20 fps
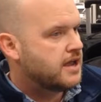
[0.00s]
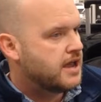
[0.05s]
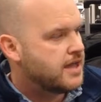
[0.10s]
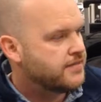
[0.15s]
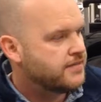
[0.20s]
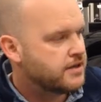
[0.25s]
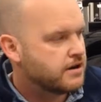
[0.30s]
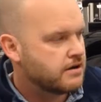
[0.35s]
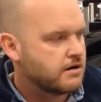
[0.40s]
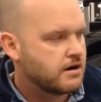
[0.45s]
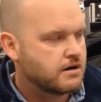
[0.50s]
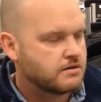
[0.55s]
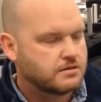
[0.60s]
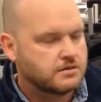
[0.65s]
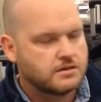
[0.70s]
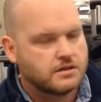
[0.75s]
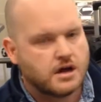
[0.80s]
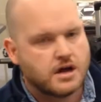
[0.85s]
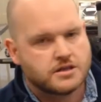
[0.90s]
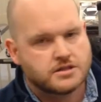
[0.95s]
and there are
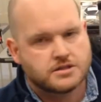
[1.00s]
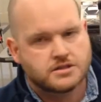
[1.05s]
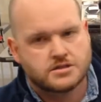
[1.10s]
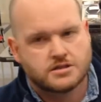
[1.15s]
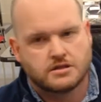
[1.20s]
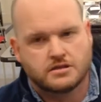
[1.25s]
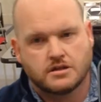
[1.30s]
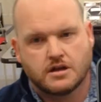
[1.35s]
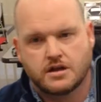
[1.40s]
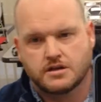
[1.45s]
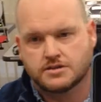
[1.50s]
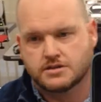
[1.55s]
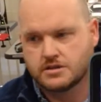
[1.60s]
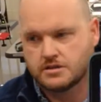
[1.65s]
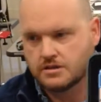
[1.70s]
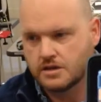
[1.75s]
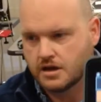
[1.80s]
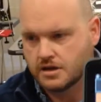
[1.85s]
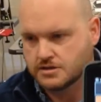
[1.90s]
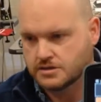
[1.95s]
lots and lots
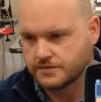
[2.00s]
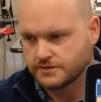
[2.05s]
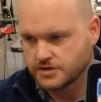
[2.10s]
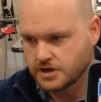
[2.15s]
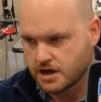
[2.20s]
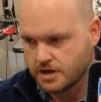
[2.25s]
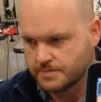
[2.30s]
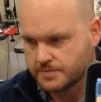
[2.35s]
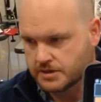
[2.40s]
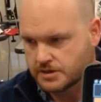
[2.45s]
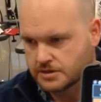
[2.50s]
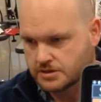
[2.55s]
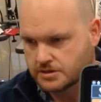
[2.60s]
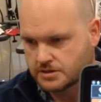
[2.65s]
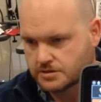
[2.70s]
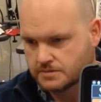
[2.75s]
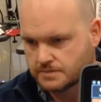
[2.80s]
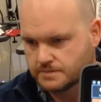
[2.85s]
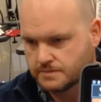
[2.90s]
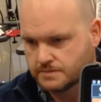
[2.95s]
and lots of
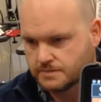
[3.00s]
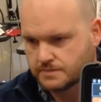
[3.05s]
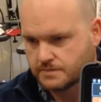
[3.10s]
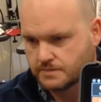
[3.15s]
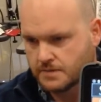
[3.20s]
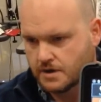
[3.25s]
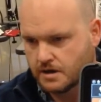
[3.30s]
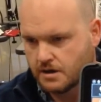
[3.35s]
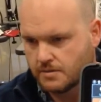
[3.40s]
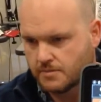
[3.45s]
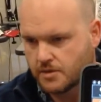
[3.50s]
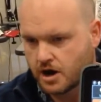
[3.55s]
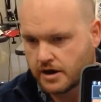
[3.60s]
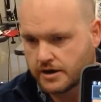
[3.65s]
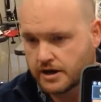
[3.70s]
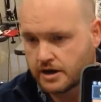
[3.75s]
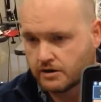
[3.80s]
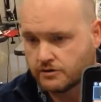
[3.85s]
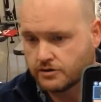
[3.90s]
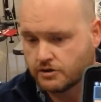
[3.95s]
topics
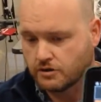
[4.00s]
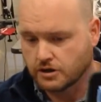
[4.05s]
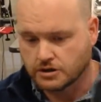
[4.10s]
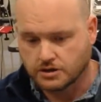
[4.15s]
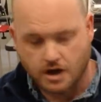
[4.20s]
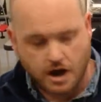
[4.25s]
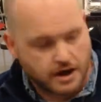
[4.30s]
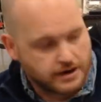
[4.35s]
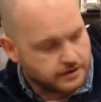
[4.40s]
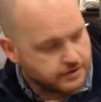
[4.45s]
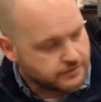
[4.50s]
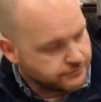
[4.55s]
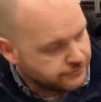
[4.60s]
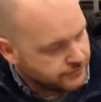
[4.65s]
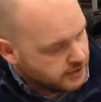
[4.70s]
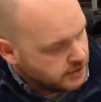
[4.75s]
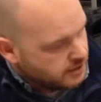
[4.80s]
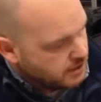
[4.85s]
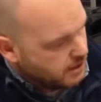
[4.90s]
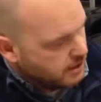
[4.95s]
on here. There are a lot
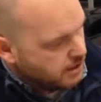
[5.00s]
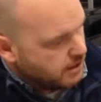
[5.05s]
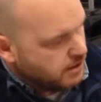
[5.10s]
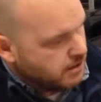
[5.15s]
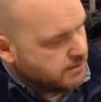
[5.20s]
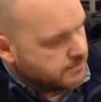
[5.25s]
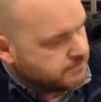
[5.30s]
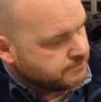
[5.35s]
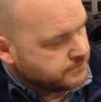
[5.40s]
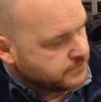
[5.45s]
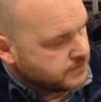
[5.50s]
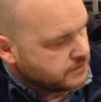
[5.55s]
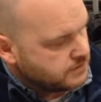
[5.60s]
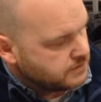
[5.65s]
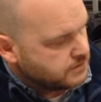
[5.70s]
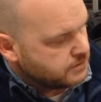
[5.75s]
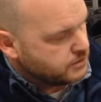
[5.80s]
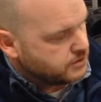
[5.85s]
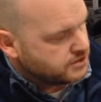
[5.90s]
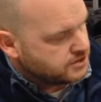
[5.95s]
of,
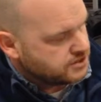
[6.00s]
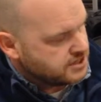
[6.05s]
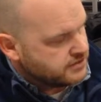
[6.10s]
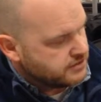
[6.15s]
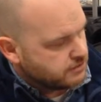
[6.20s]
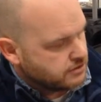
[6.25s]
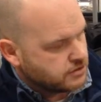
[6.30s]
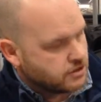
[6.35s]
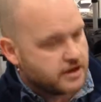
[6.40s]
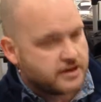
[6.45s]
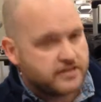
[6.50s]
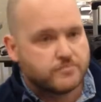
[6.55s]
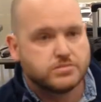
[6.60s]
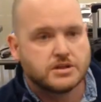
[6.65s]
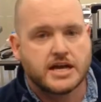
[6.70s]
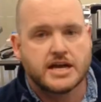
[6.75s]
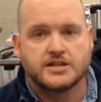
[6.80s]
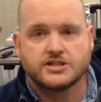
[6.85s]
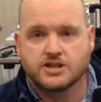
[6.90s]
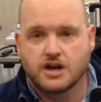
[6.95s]
you can see there are a lot of
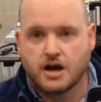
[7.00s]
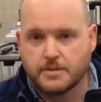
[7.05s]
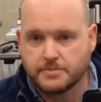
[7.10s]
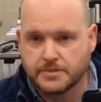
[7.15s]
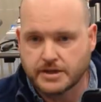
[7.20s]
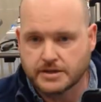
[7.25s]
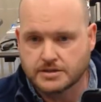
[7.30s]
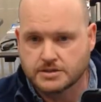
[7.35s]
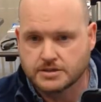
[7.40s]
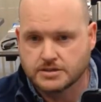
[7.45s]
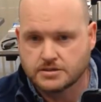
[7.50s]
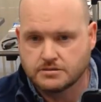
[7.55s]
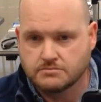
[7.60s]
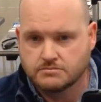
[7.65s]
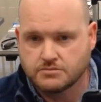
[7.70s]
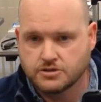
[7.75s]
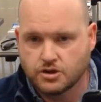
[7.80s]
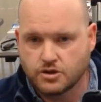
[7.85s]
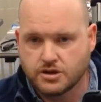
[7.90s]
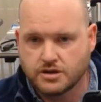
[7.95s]
blank topics,
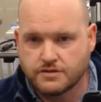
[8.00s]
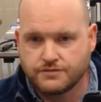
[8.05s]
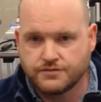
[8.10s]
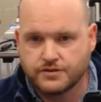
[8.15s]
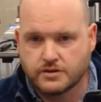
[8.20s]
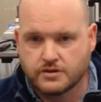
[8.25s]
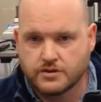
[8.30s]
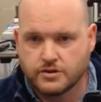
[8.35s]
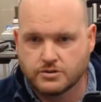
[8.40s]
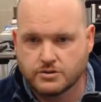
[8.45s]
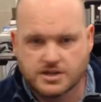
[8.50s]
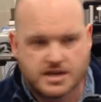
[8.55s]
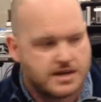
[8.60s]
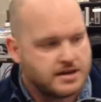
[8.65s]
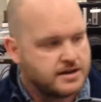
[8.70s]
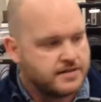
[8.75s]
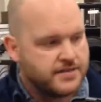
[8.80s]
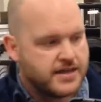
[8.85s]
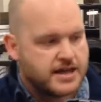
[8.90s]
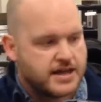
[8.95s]
so you can fill those
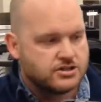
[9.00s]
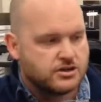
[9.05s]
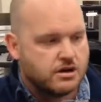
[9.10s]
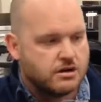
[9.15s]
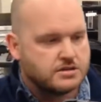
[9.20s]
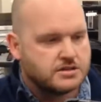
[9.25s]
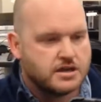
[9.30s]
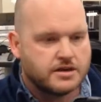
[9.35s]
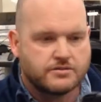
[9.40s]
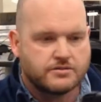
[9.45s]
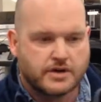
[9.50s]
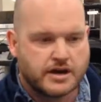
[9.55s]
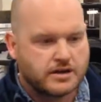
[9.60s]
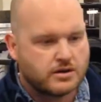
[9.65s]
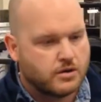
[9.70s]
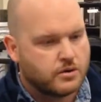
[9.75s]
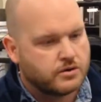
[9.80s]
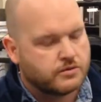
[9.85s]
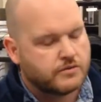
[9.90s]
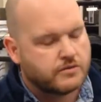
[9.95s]
in, and that's all done
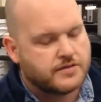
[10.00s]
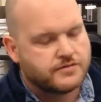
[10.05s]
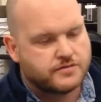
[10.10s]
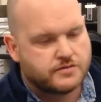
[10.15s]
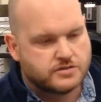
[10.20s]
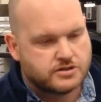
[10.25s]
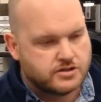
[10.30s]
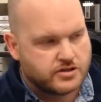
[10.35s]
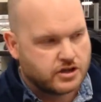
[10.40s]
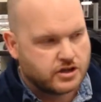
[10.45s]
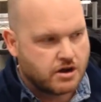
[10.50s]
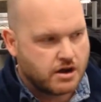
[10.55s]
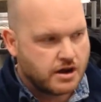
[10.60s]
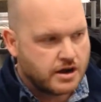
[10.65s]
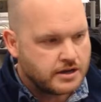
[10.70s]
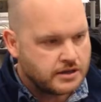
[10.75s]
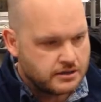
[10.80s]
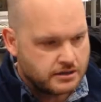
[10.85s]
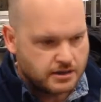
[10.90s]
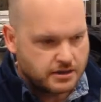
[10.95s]
going right to the
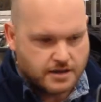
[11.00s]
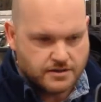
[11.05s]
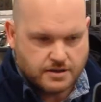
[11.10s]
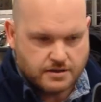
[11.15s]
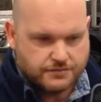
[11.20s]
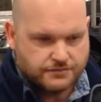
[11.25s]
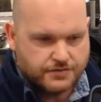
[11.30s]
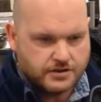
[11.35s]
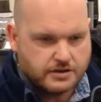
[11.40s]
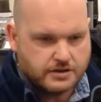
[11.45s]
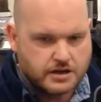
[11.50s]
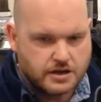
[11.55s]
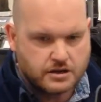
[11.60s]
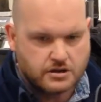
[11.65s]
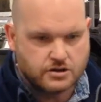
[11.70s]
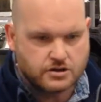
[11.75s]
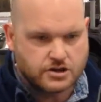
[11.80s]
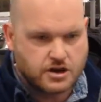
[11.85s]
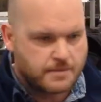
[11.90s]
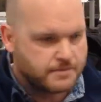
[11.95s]
cog, and then filling
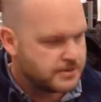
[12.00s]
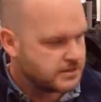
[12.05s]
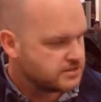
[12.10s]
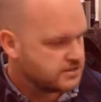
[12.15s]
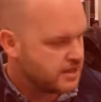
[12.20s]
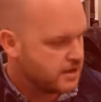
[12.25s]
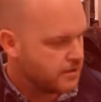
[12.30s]
in your topics